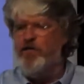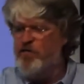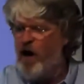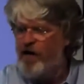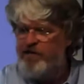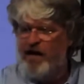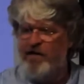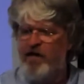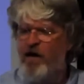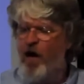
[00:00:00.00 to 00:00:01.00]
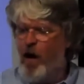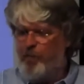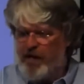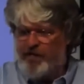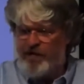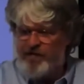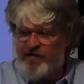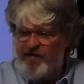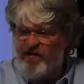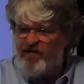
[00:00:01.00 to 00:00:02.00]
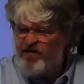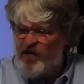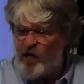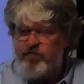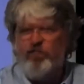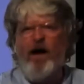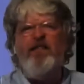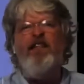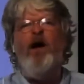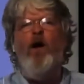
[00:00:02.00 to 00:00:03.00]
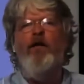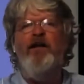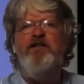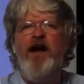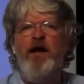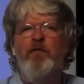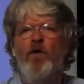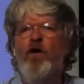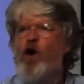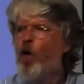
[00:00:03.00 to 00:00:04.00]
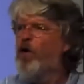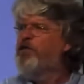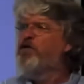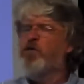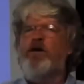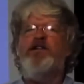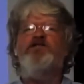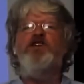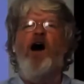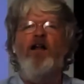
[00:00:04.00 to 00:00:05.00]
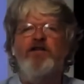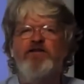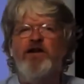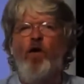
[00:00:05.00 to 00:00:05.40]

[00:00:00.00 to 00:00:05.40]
You got then um, the, the, the stuff right there on the table. Or if this were a geology